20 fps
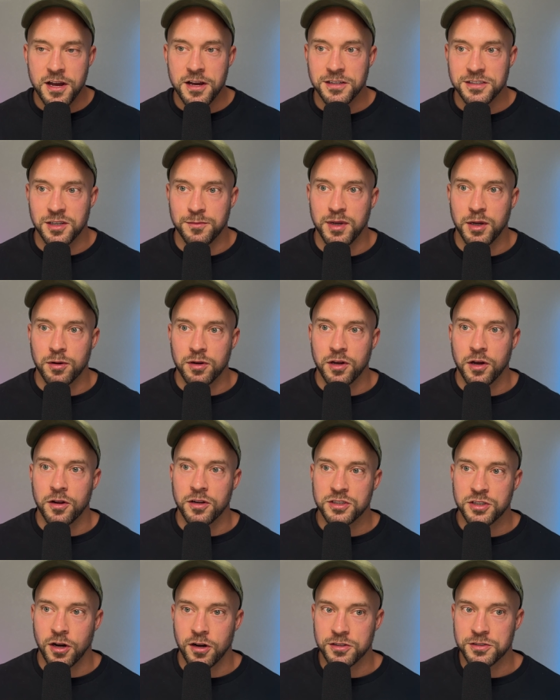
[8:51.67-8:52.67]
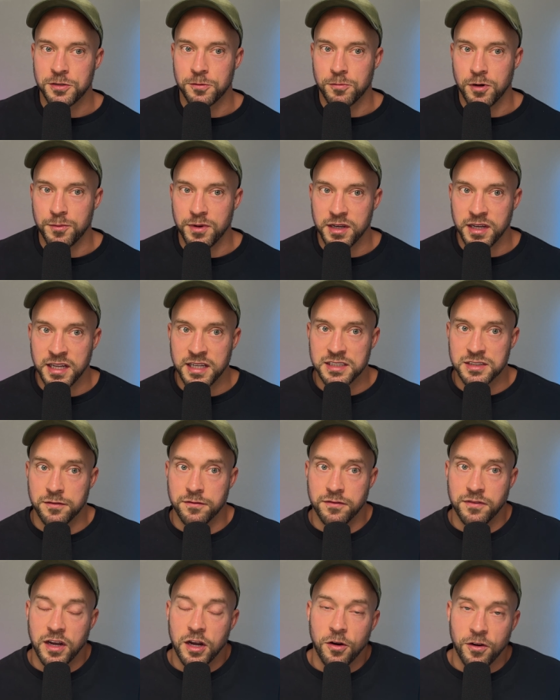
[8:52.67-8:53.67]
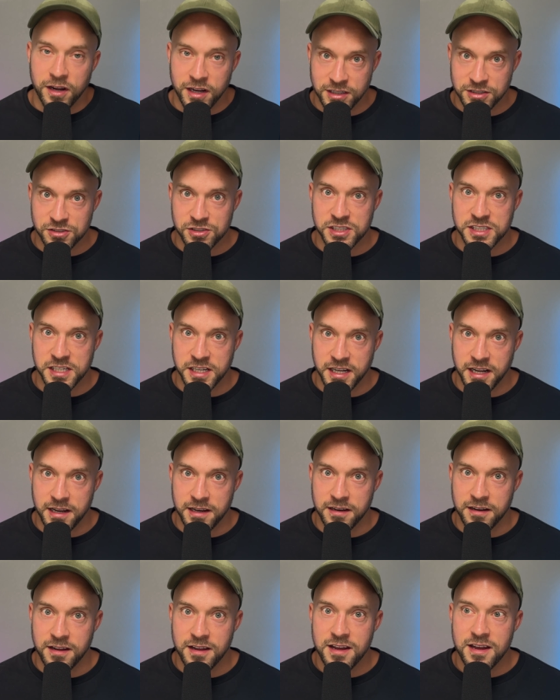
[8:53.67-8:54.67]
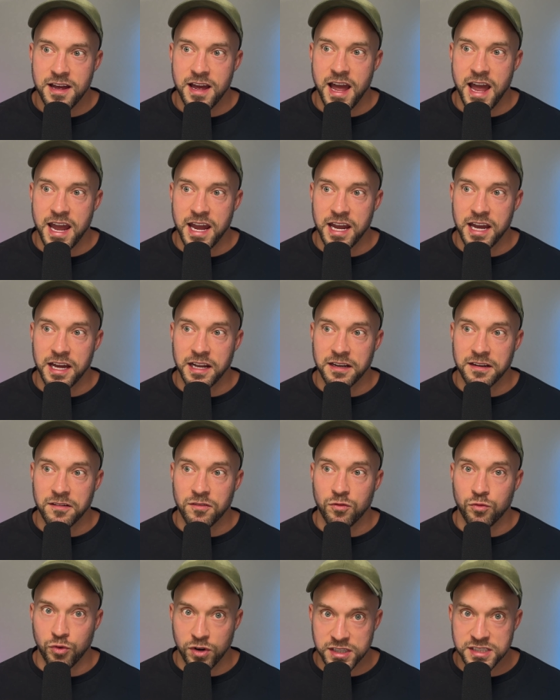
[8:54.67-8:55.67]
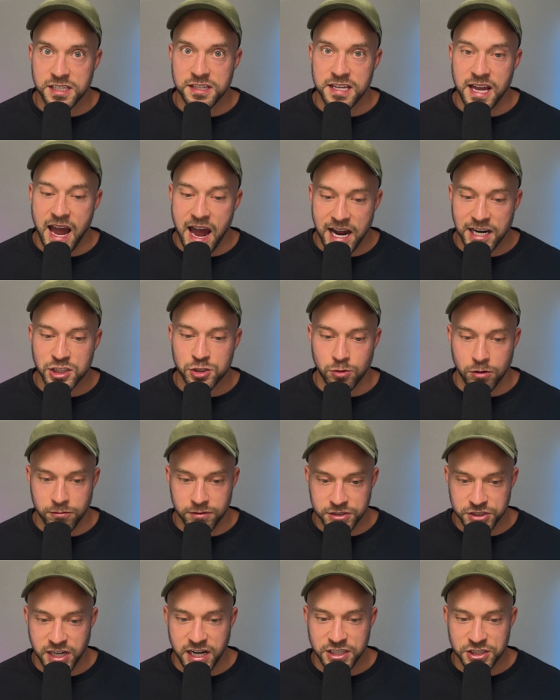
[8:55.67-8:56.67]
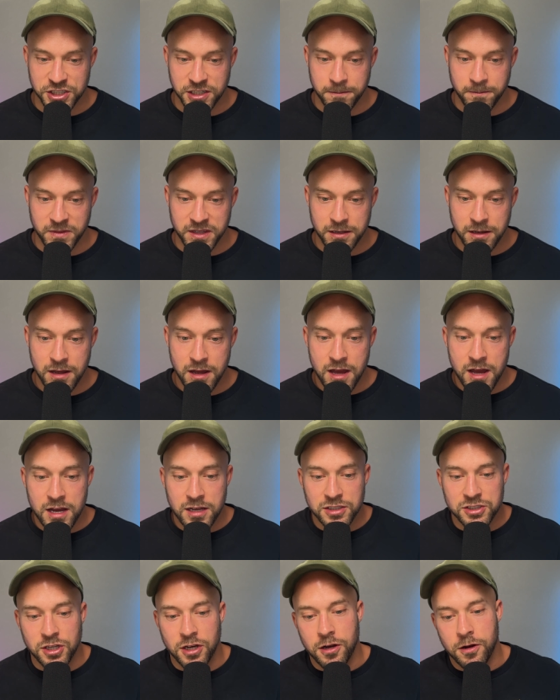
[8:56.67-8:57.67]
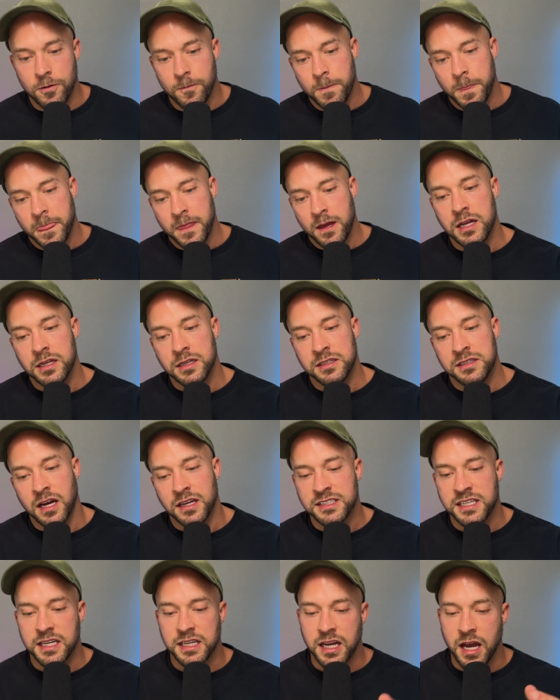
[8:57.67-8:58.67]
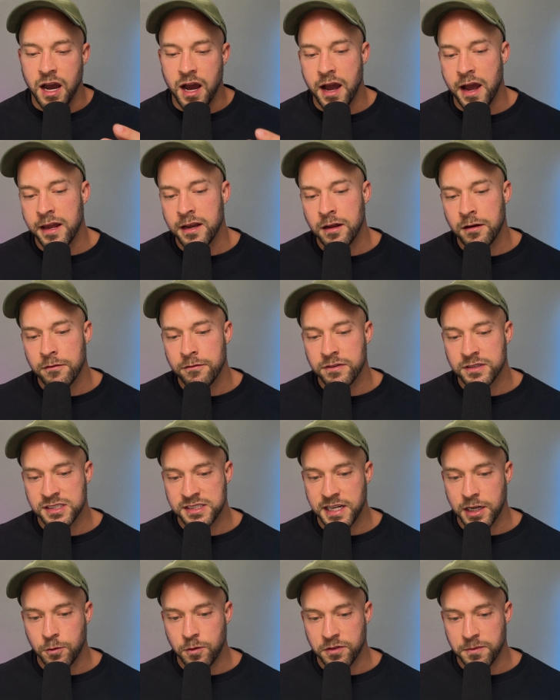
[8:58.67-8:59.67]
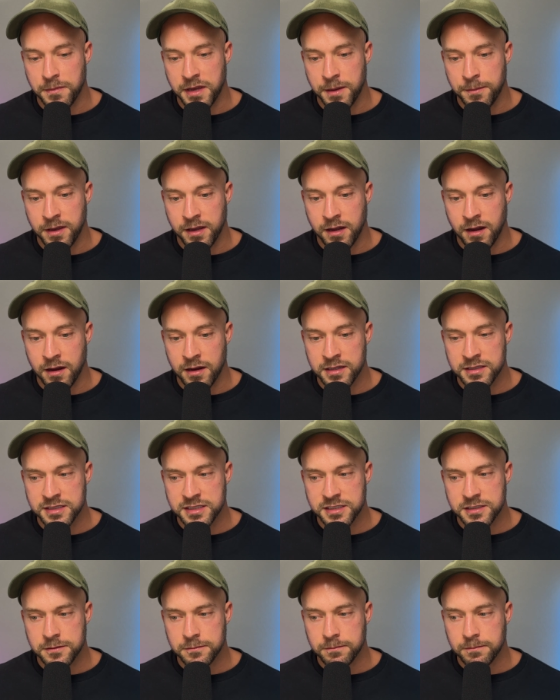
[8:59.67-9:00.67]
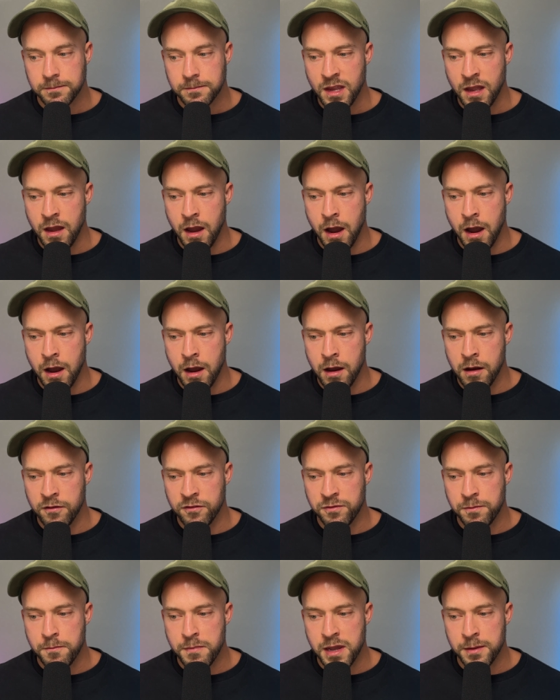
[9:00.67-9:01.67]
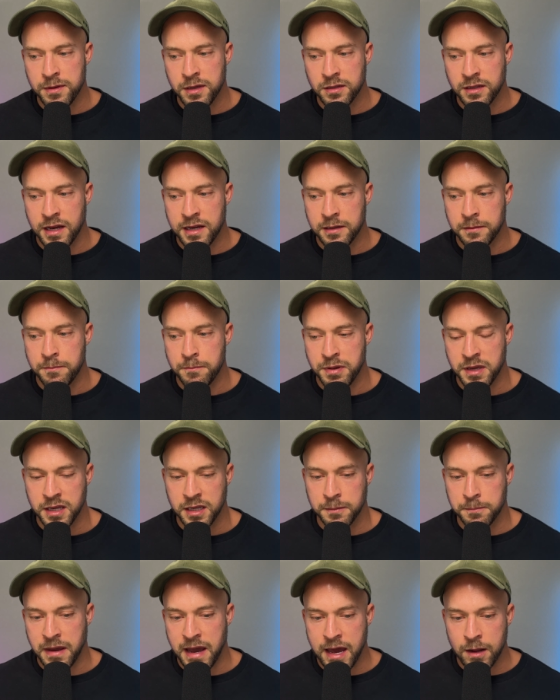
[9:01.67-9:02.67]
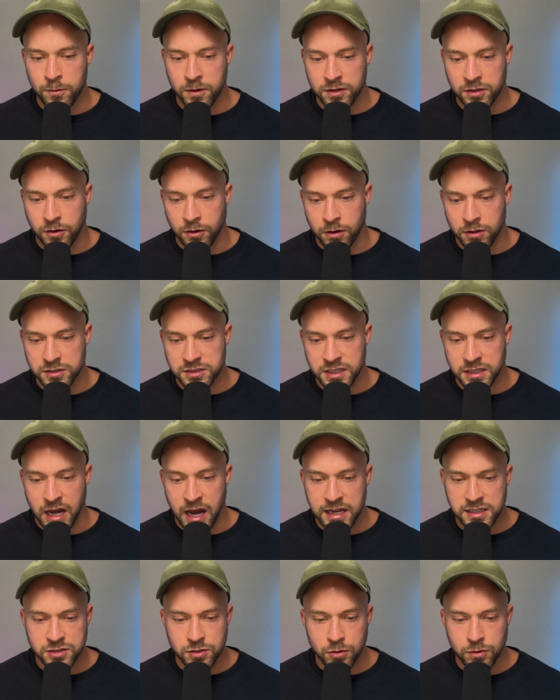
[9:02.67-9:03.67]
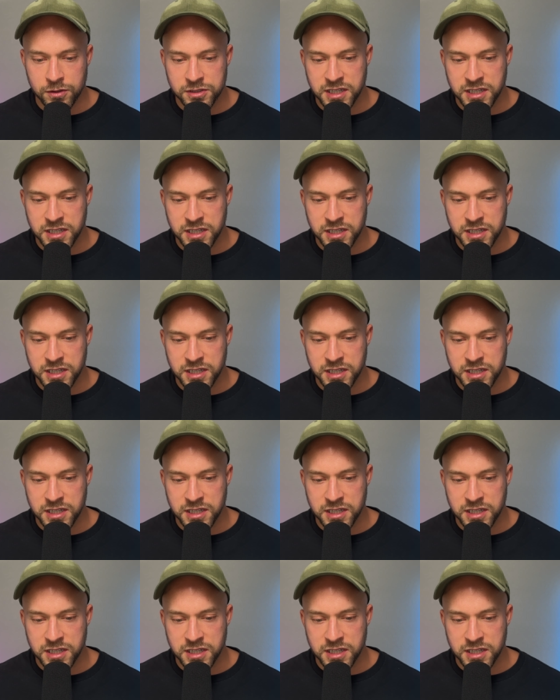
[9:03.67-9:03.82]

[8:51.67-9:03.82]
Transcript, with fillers: to be able to go talk to a woman he's very interested in and risk the actual rejection. So, does it kind of stick with me because of maybe like being bad with girls in high school or